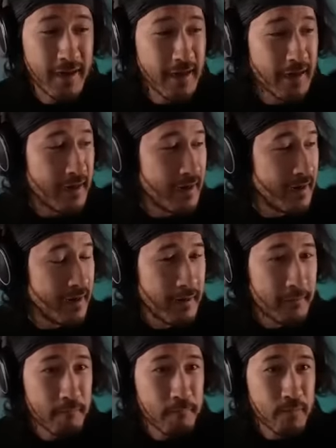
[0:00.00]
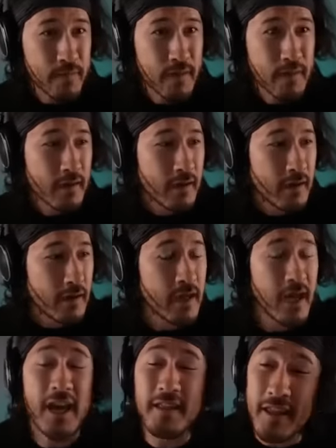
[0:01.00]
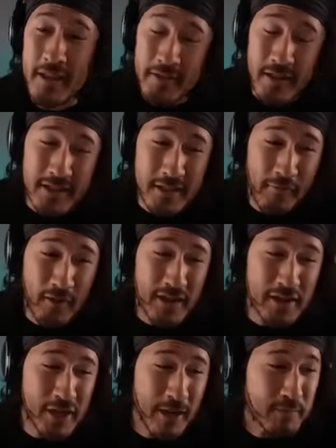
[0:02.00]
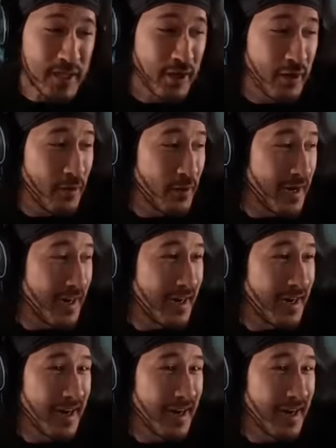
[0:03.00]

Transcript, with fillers: No, we lose it all. And the stuff in the ship too?